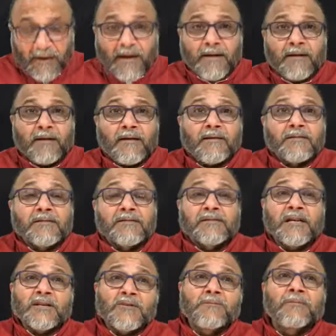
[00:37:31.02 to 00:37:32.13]
And
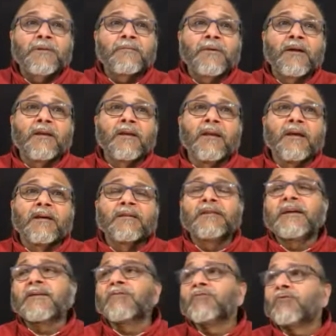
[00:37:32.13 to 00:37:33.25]
such people
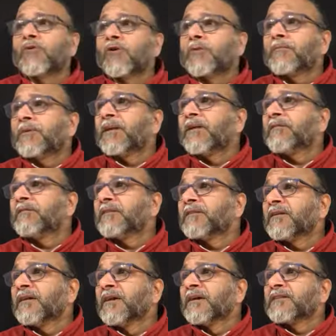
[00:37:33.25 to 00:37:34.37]
they do not believe in
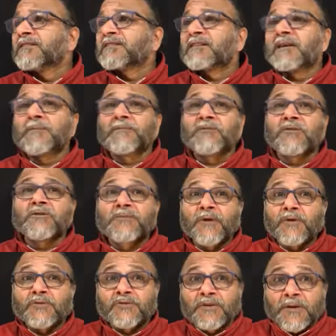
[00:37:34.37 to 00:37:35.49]
the scriptures
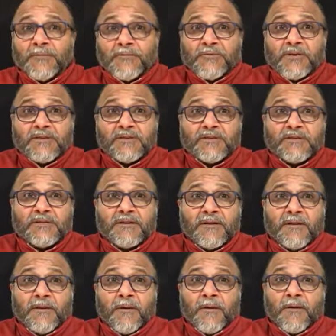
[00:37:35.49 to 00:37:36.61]
because scriptures
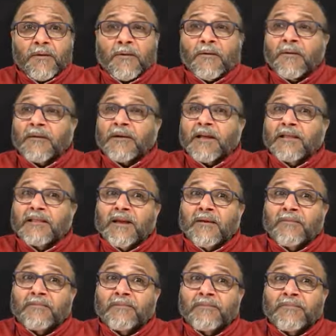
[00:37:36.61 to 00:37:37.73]
tell
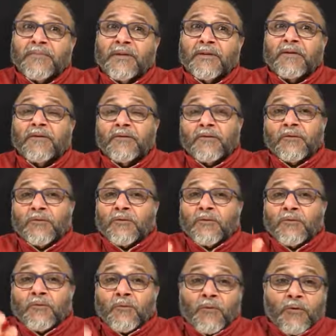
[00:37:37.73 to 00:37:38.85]
them
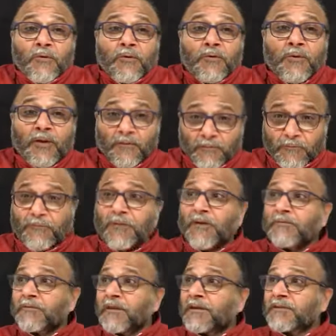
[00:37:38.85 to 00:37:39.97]
you, if
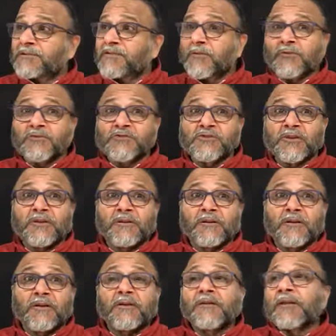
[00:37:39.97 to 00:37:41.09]
if there is a question
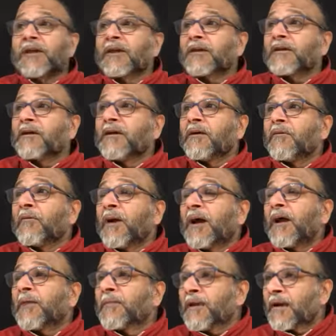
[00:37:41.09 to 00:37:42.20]
that
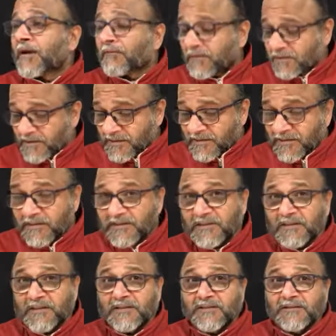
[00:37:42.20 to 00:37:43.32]
why am I having this
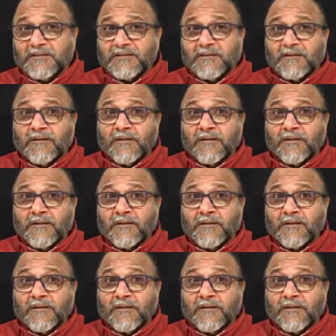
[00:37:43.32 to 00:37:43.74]
disease